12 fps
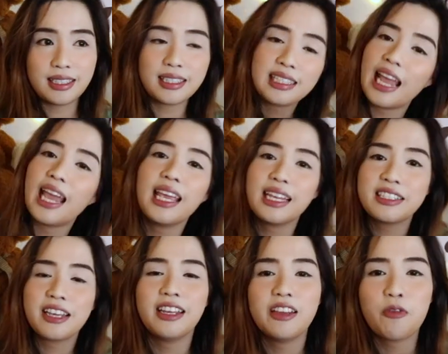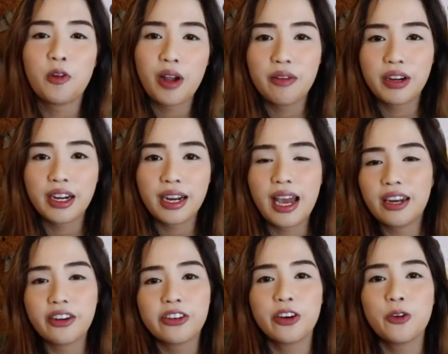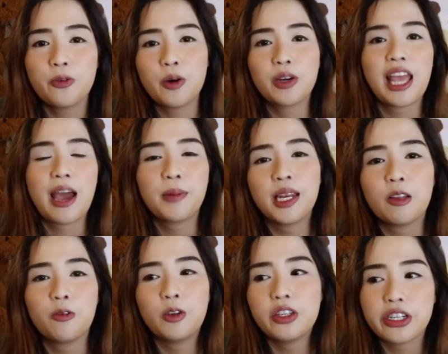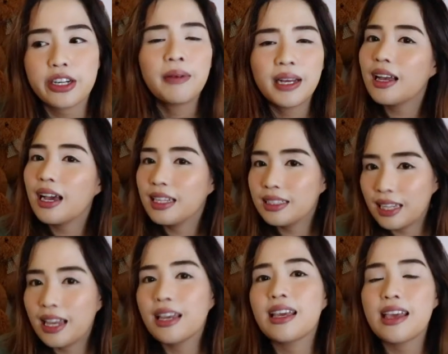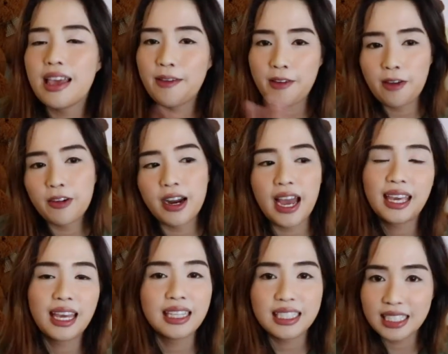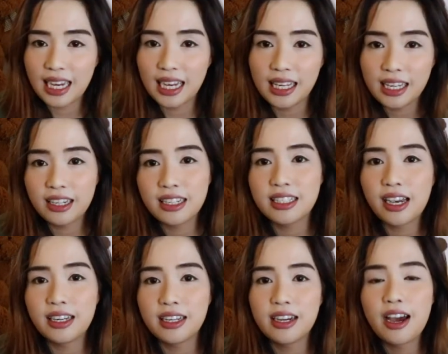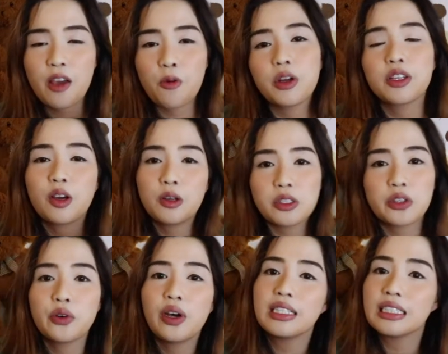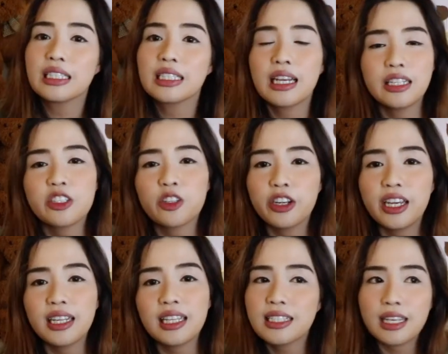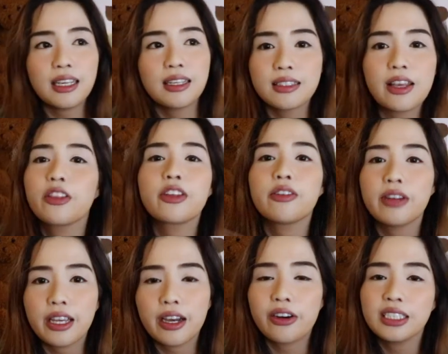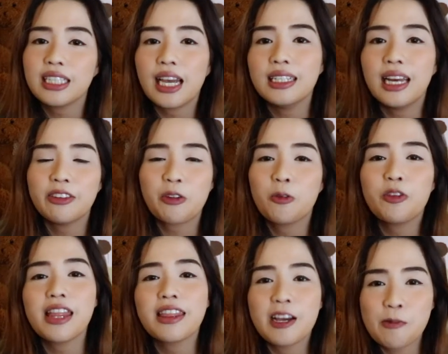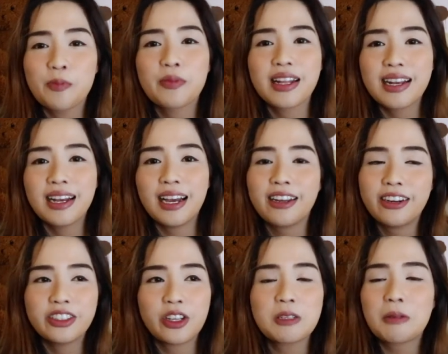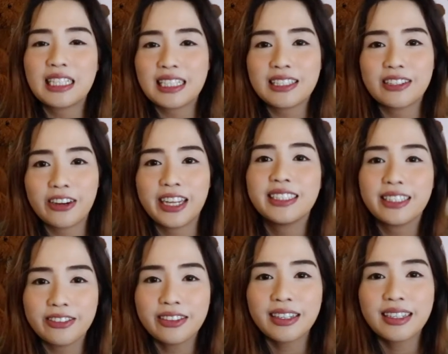stay in China forever. I don't know what would happen in the future. But I think if ever I can't stay here in China, I would go to another country. Let's say South Korea or Thailand or Vietnam. I heard those places are great too.